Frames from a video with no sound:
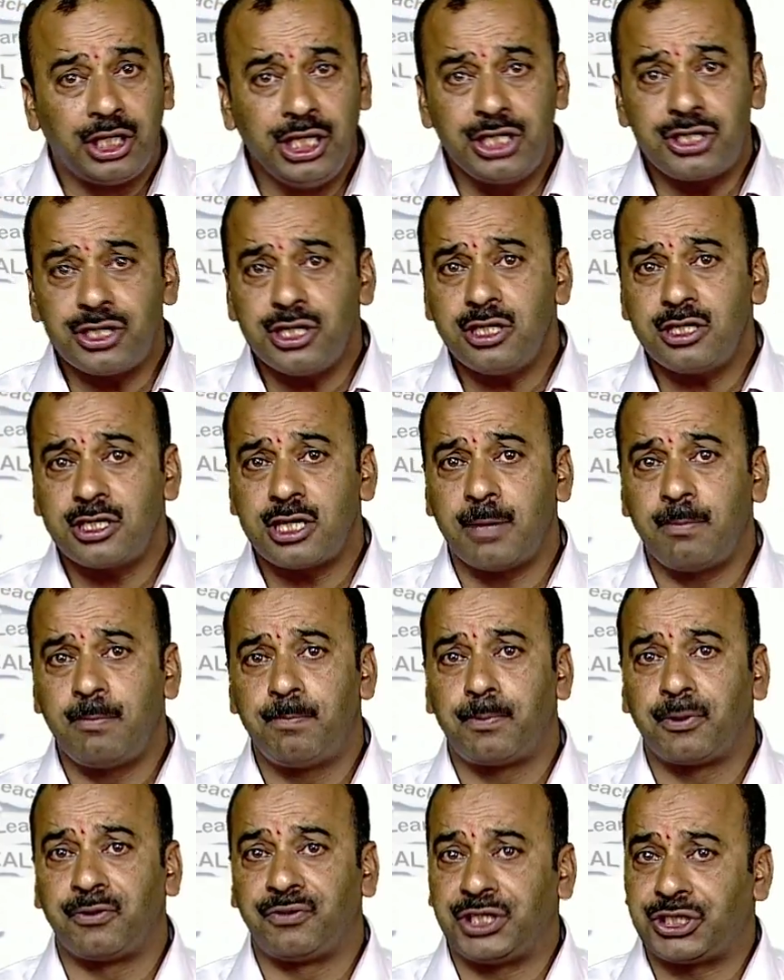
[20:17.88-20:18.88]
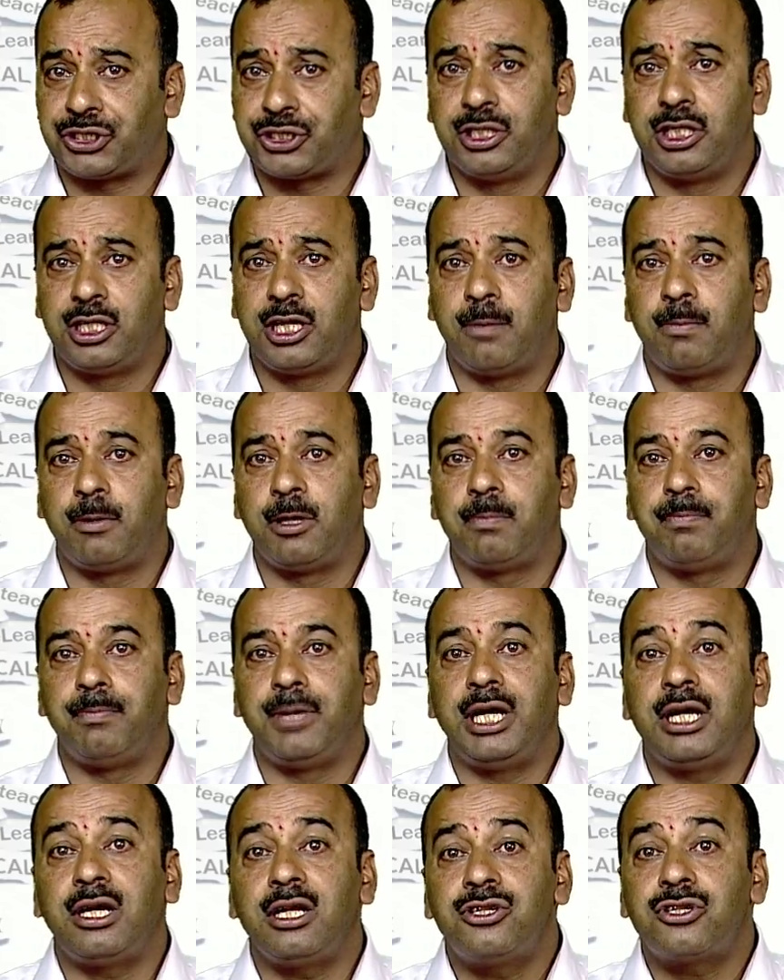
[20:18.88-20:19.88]
teachers de professional
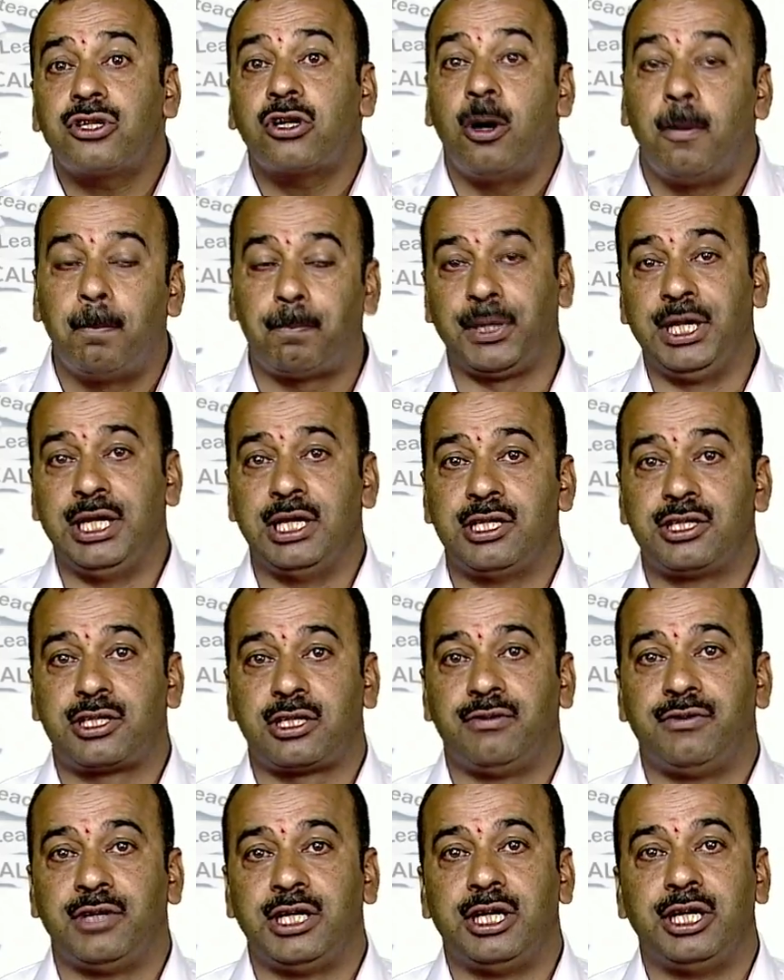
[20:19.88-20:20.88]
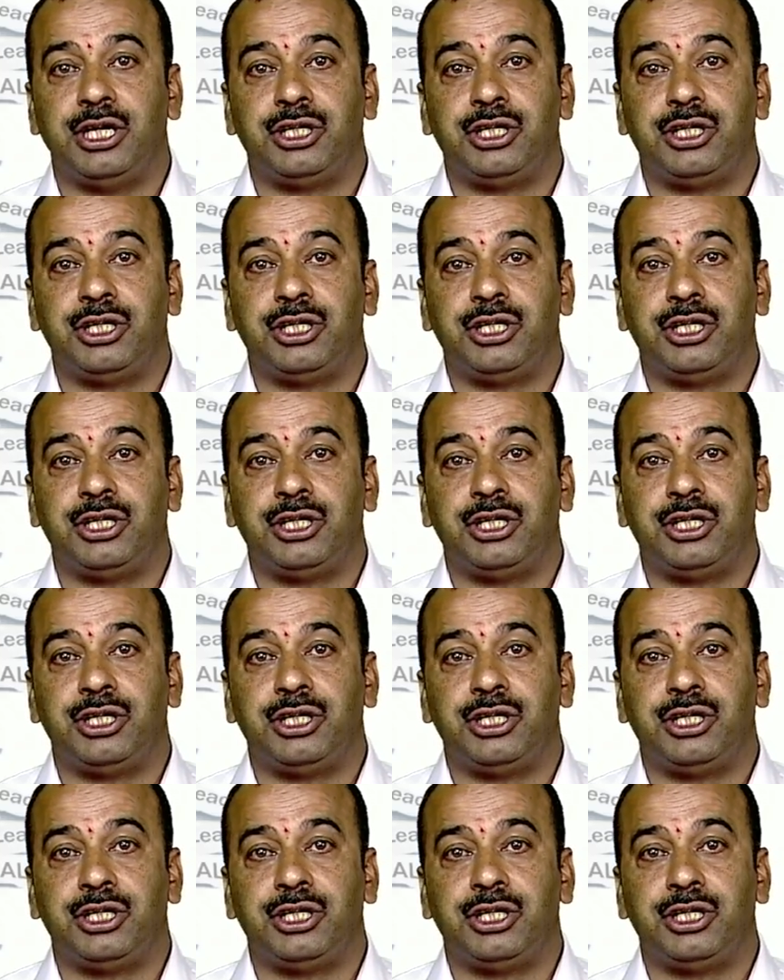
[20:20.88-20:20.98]
development is comprehensive in